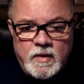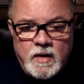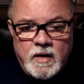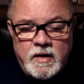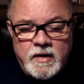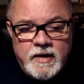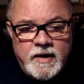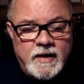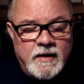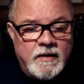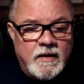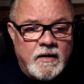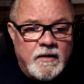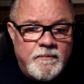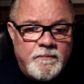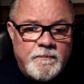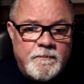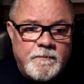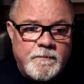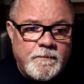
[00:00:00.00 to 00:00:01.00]
It
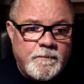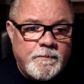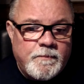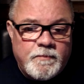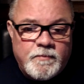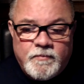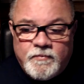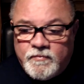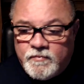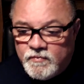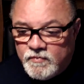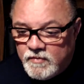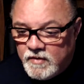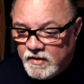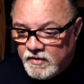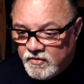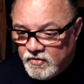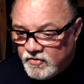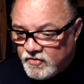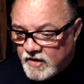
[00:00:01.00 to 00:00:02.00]

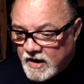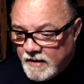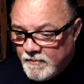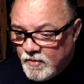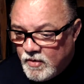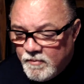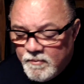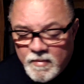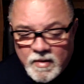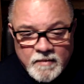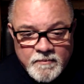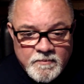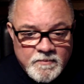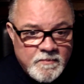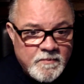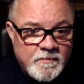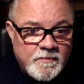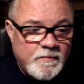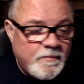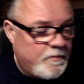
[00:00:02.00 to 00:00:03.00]
just came on my
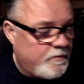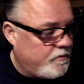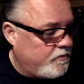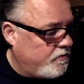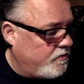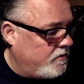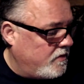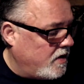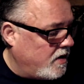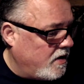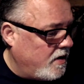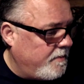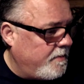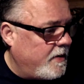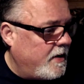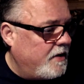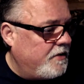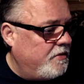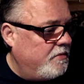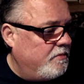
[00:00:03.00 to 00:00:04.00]

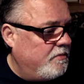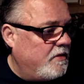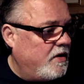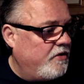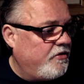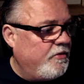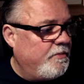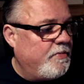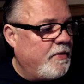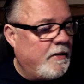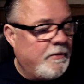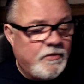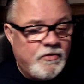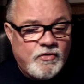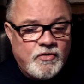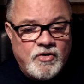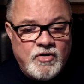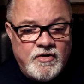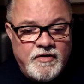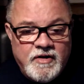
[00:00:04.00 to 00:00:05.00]
iPad. I should perhaps
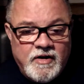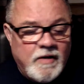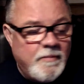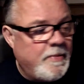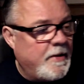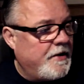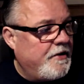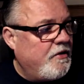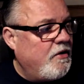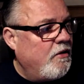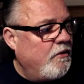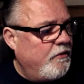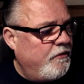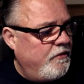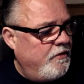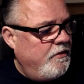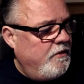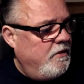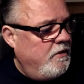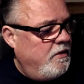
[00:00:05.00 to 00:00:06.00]
turn the iPad off.
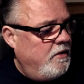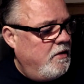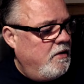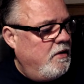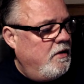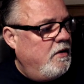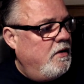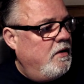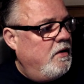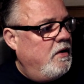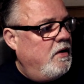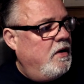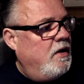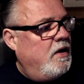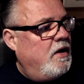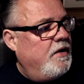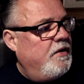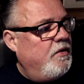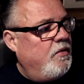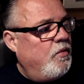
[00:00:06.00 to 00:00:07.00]

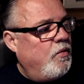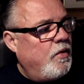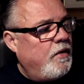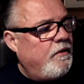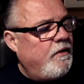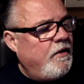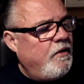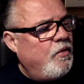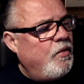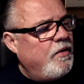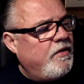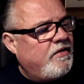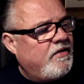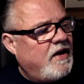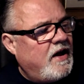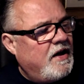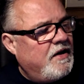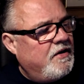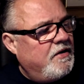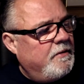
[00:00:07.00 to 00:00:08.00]
And what I've always
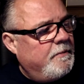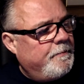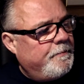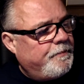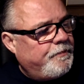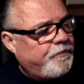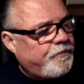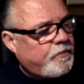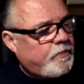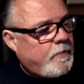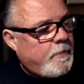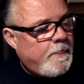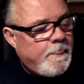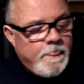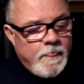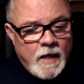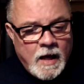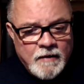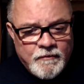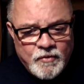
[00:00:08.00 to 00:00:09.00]
said
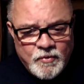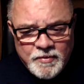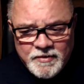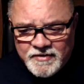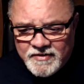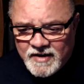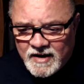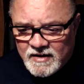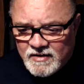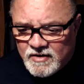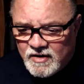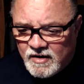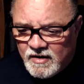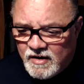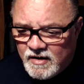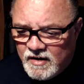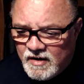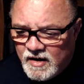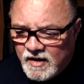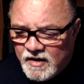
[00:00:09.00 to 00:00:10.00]

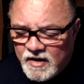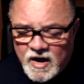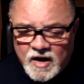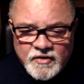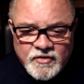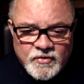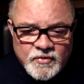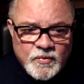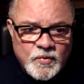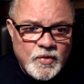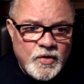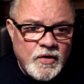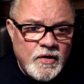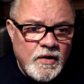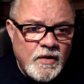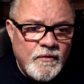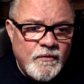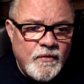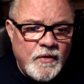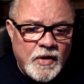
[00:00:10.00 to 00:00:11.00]
that I just would
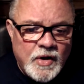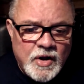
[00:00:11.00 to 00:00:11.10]
love